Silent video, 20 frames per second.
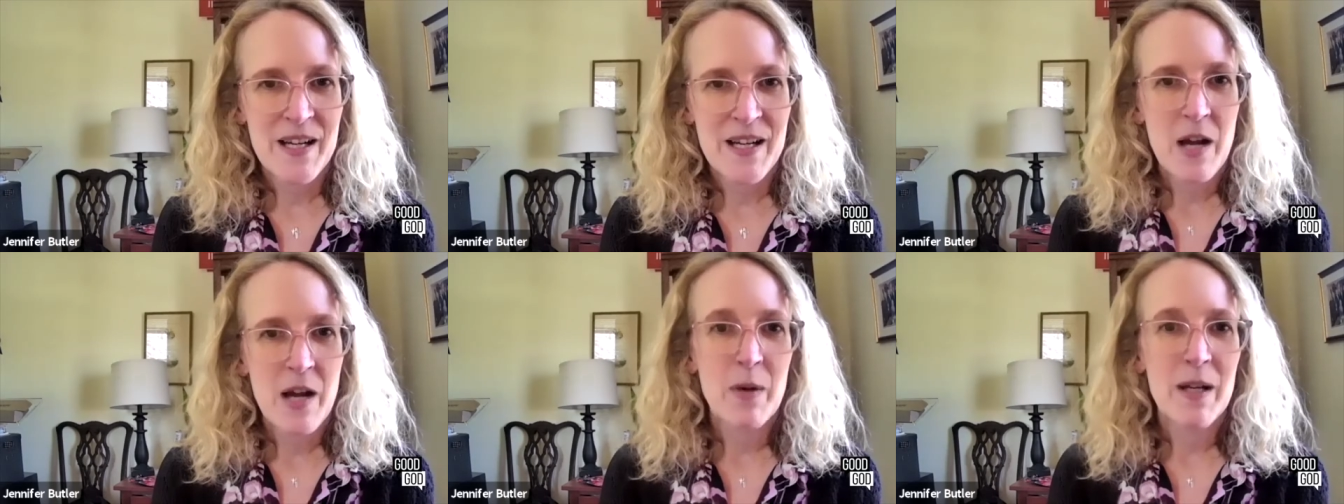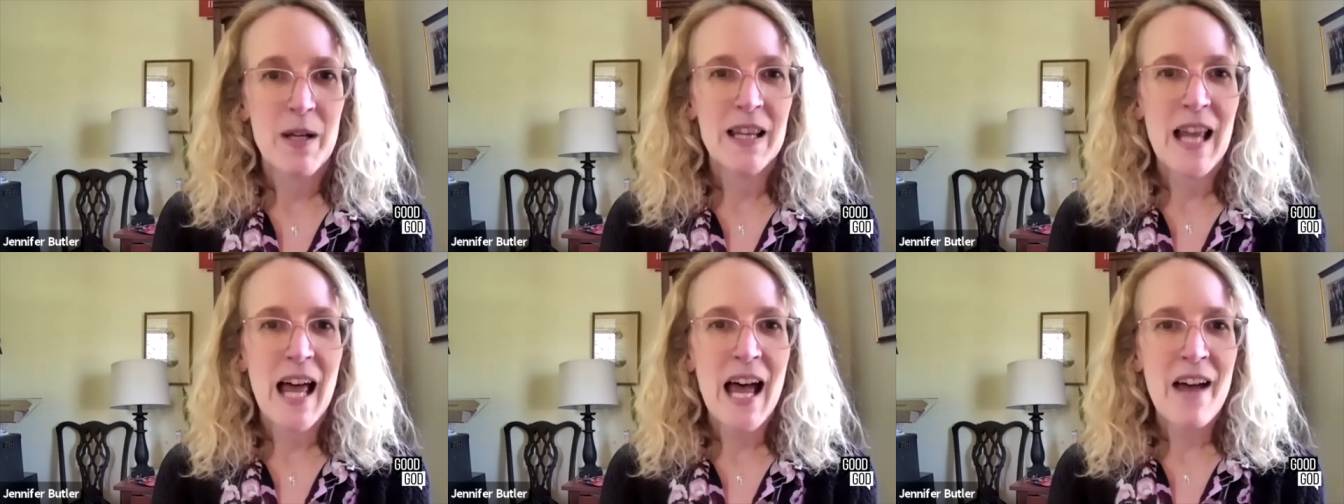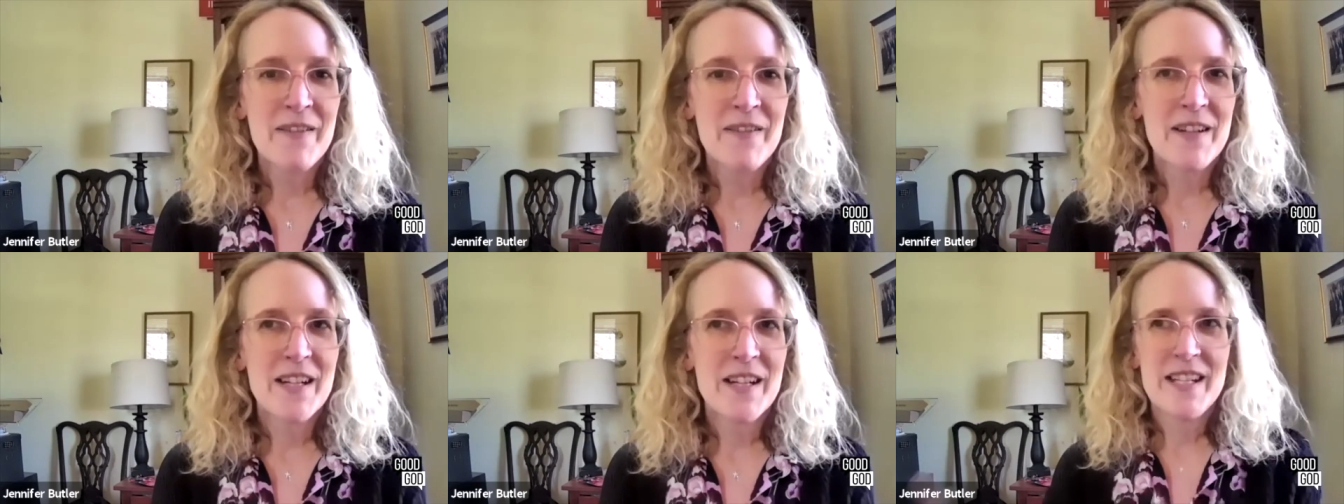We
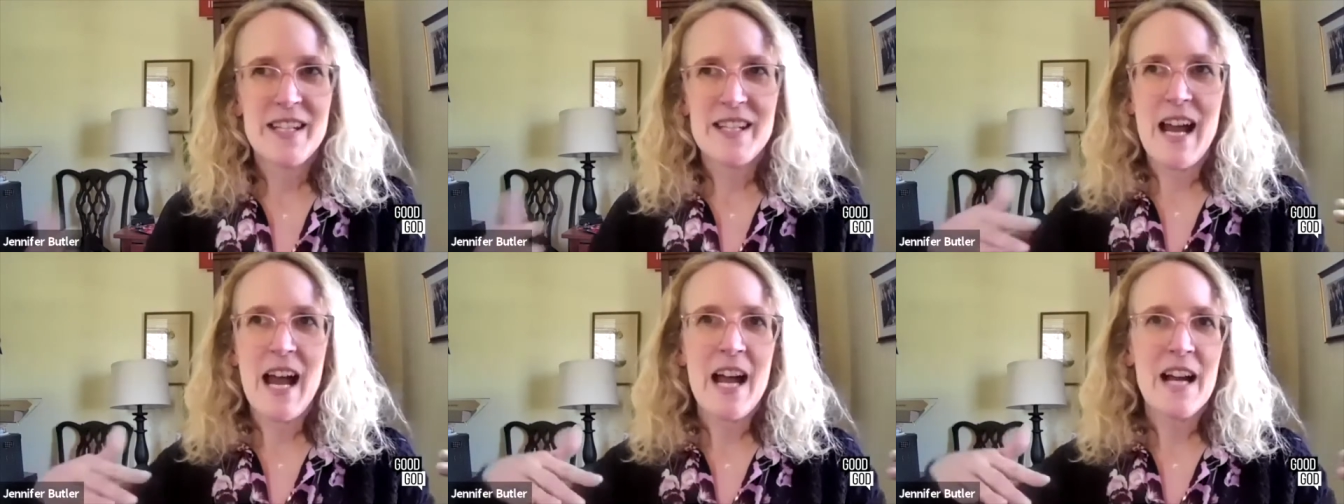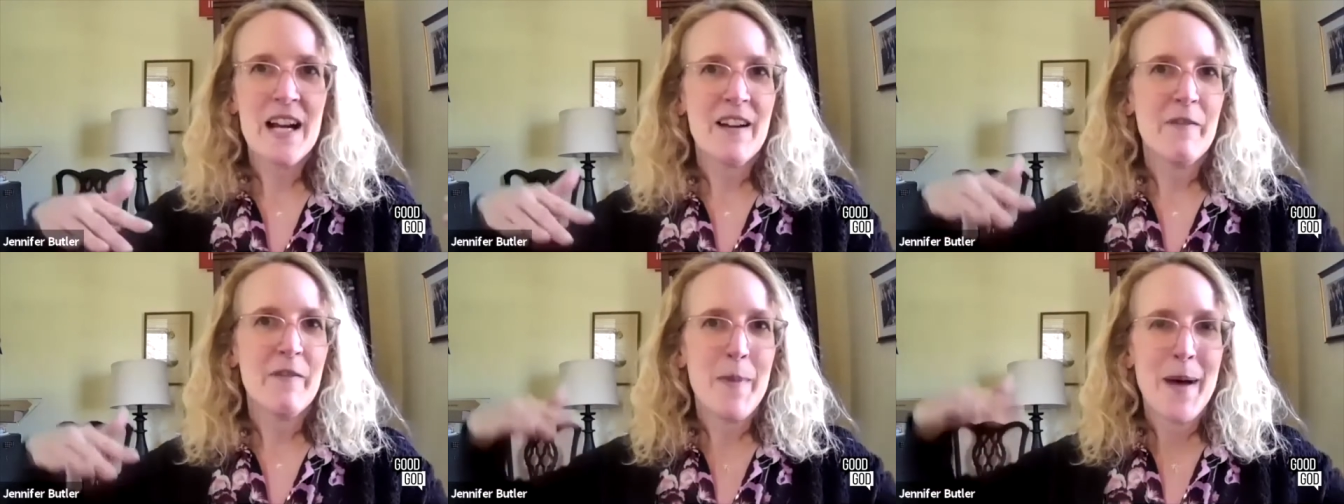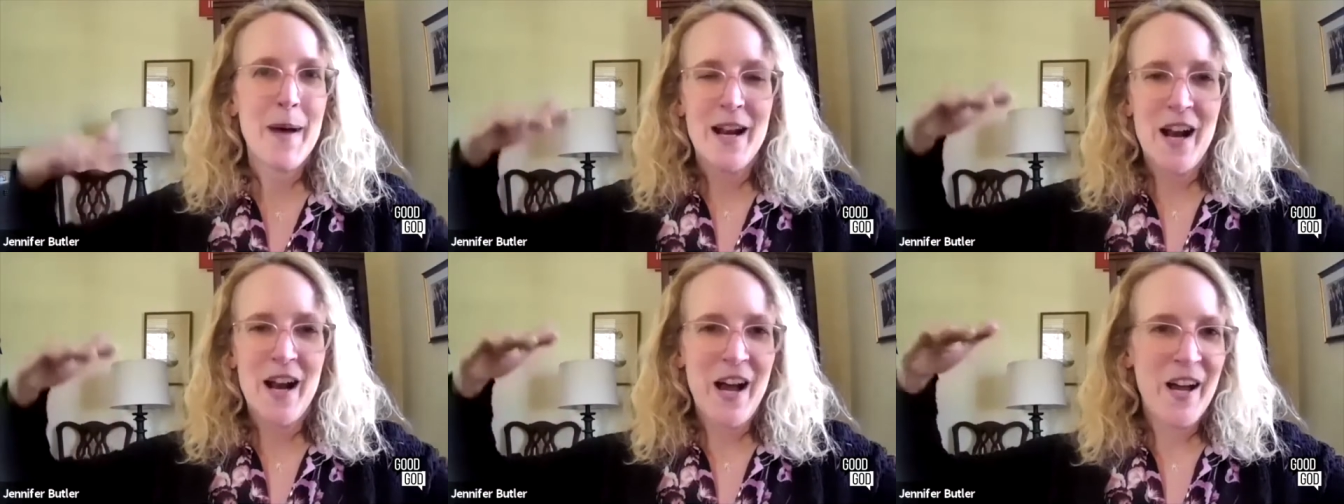left a stack of
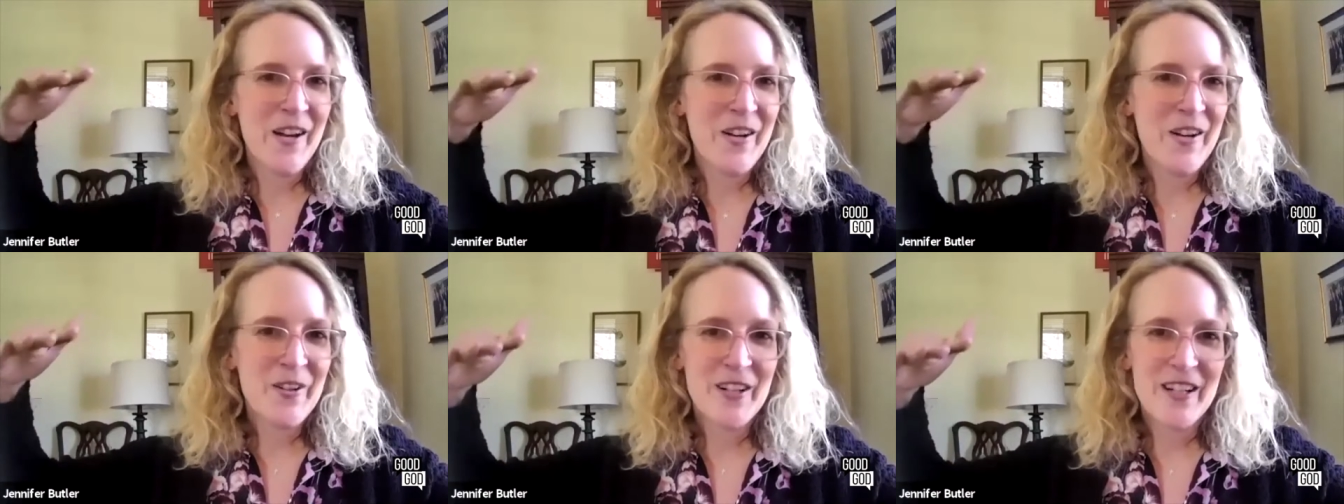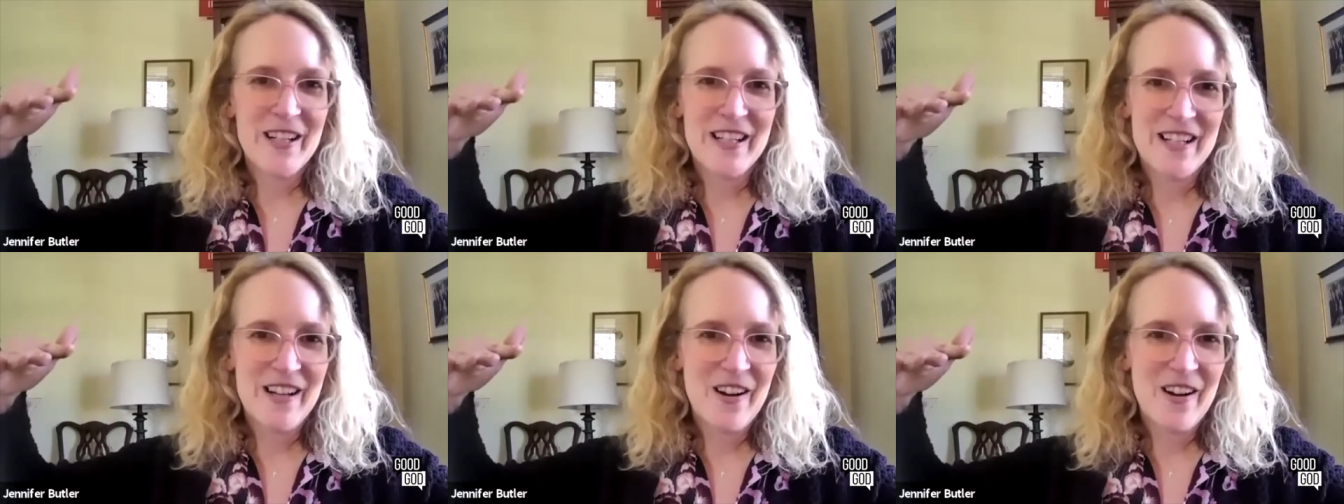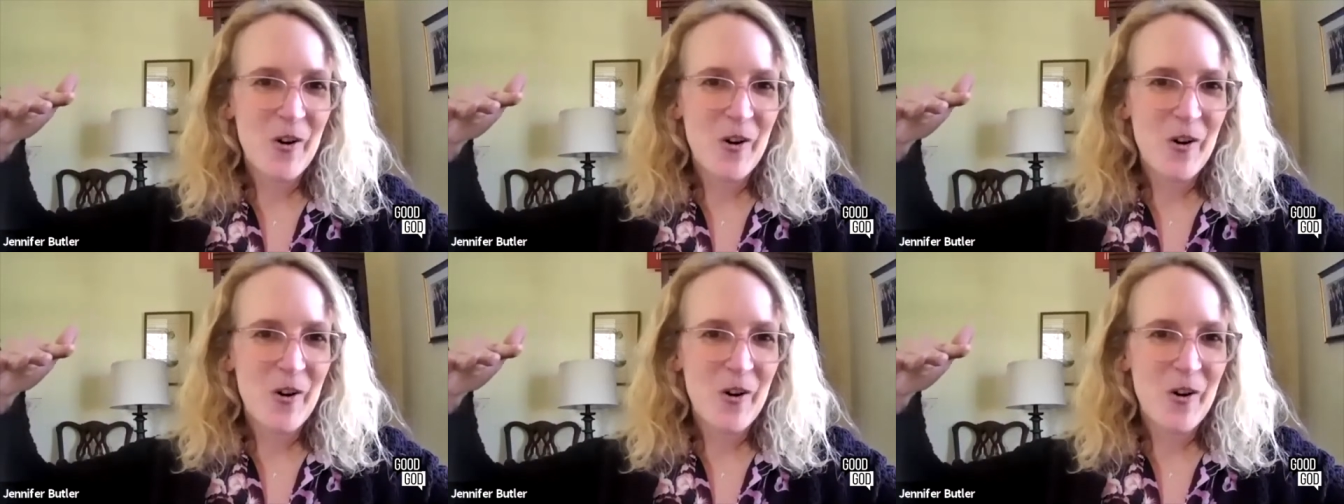about 100